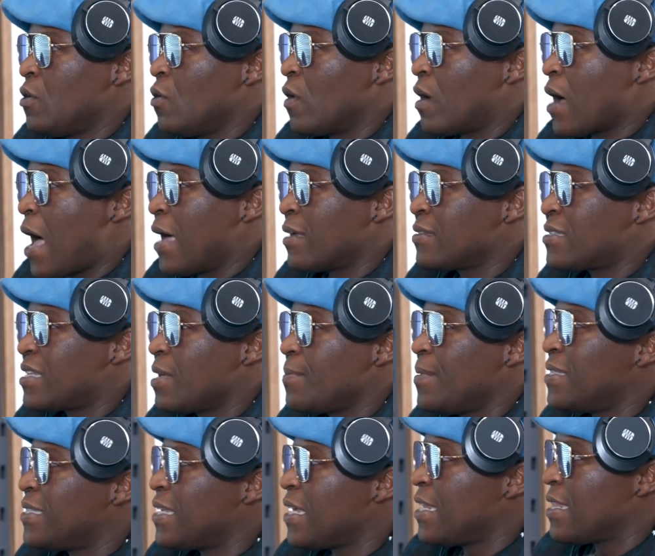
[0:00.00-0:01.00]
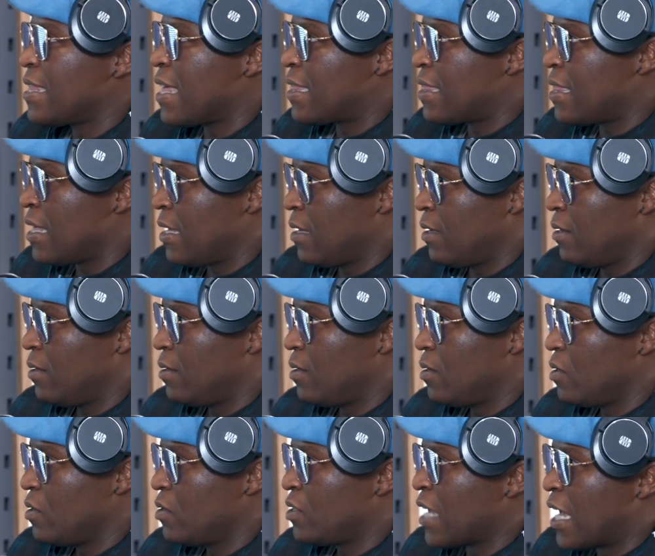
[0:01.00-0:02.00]
look and that thing.
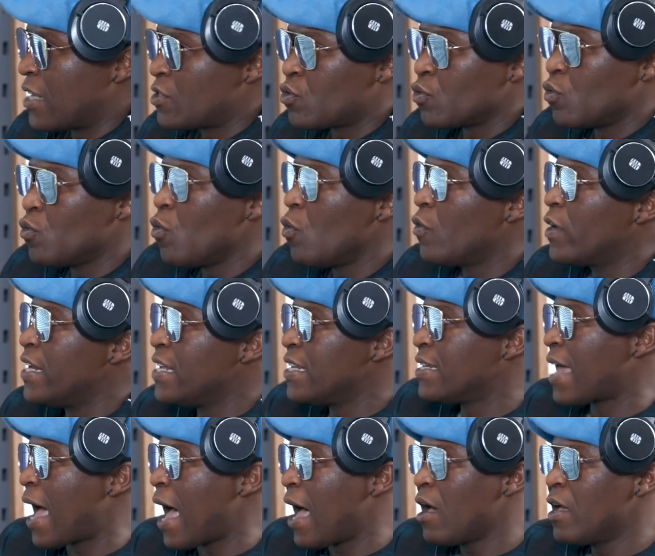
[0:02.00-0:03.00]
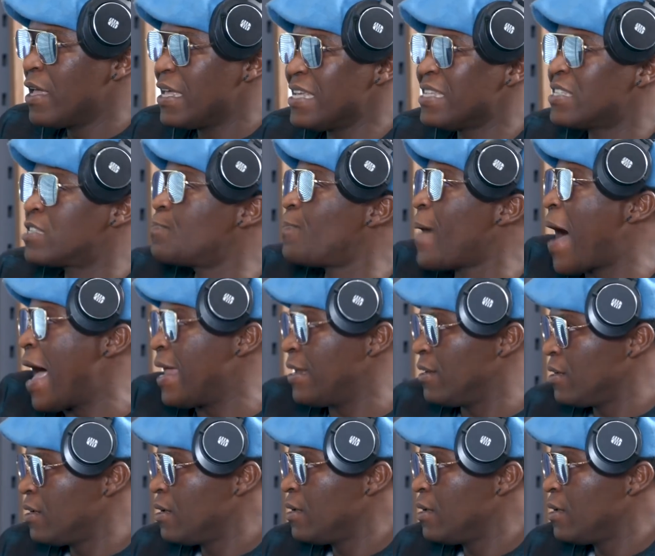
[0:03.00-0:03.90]
Just to Uglinda is span.